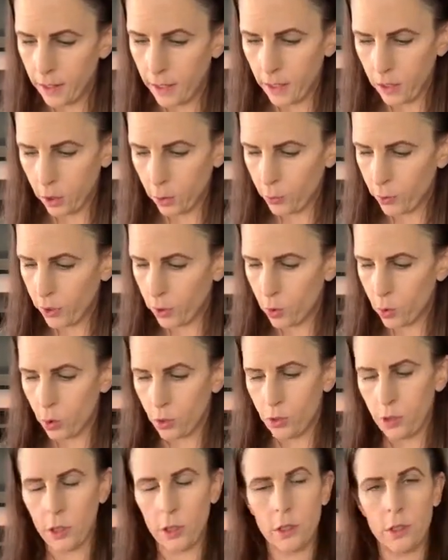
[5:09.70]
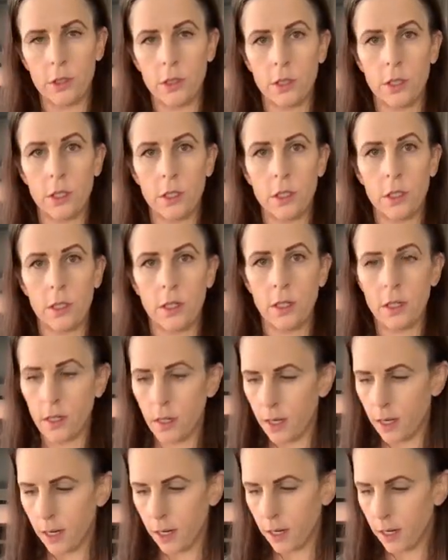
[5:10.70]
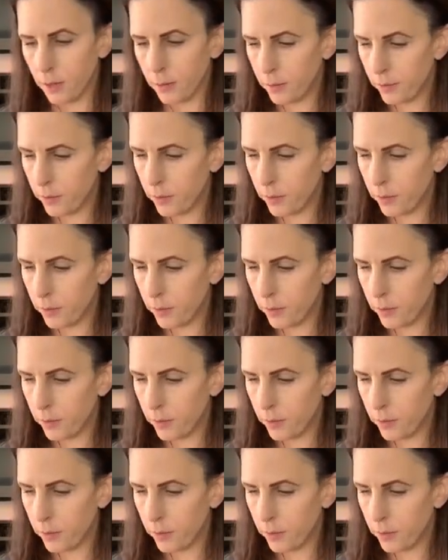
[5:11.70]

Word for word: and three quarters uh,